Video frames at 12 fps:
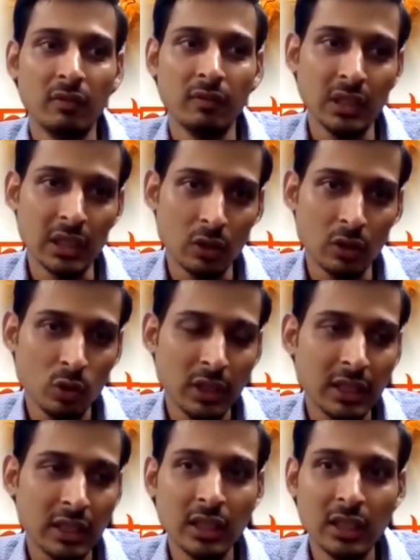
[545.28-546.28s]
without
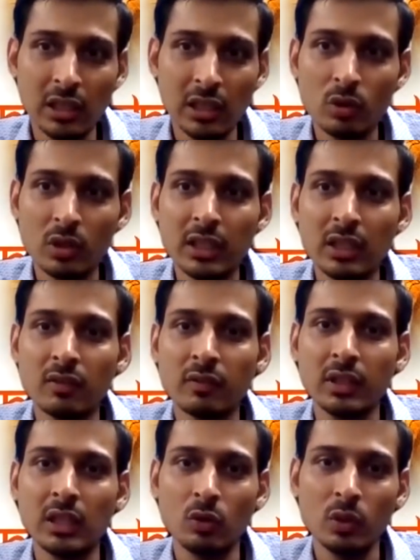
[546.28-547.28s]
getting deluded,
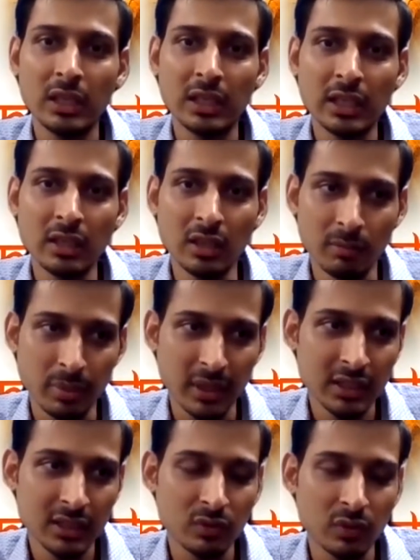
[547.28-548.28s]
without getting
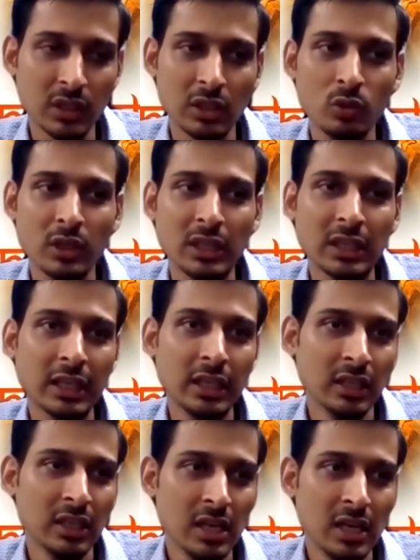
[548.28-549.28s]
depressed, without
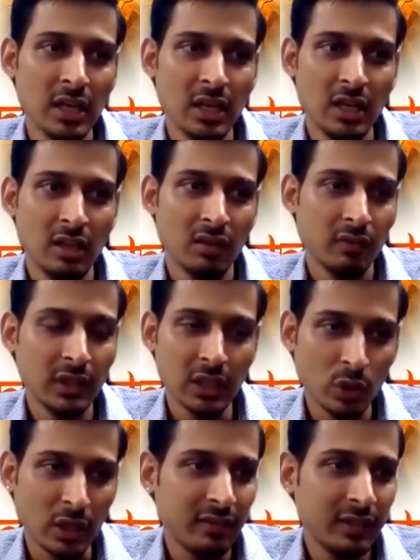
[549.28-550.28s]

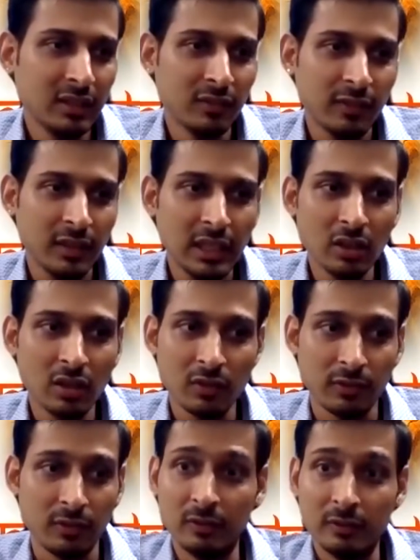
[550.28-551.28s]
having the feeling of
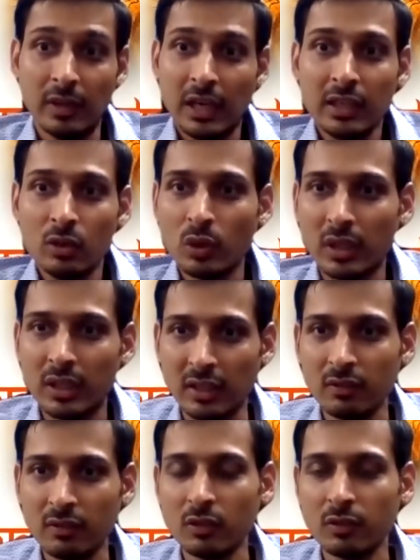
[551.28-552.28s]
why do I
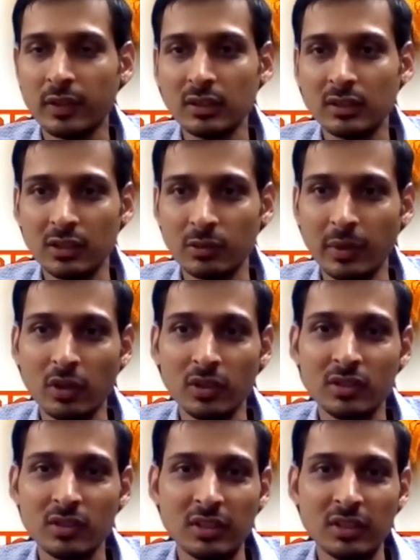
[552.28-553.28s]
have to face this?
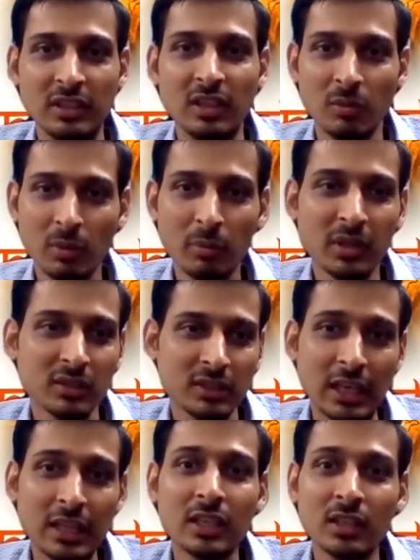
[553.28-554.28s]
Because remember,
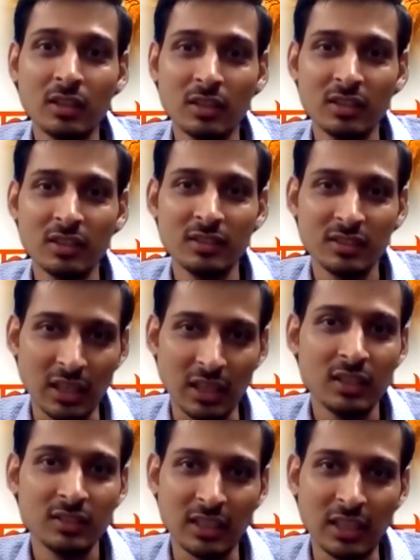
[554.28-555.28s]
Saturn
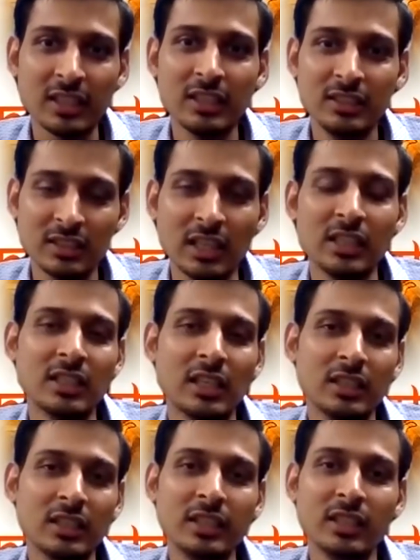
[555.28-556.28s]
Sade
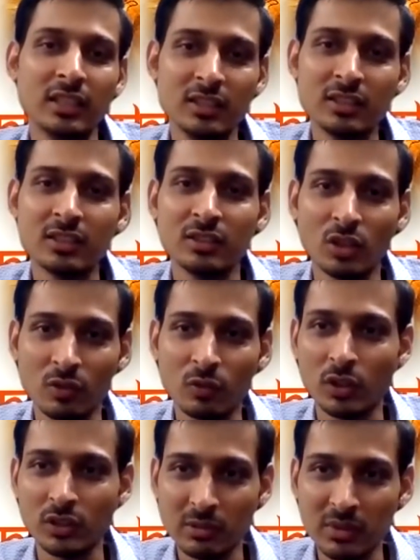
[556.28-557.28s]
Sati is your
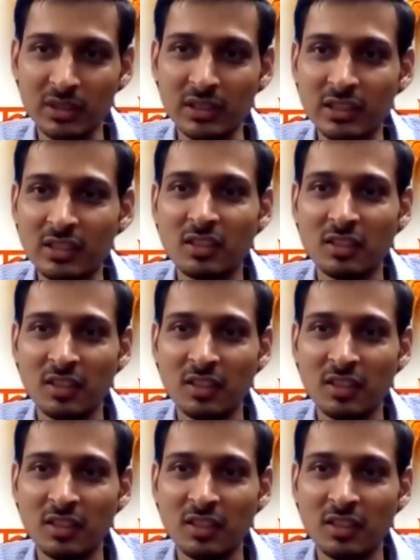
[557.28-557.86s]
washing machine.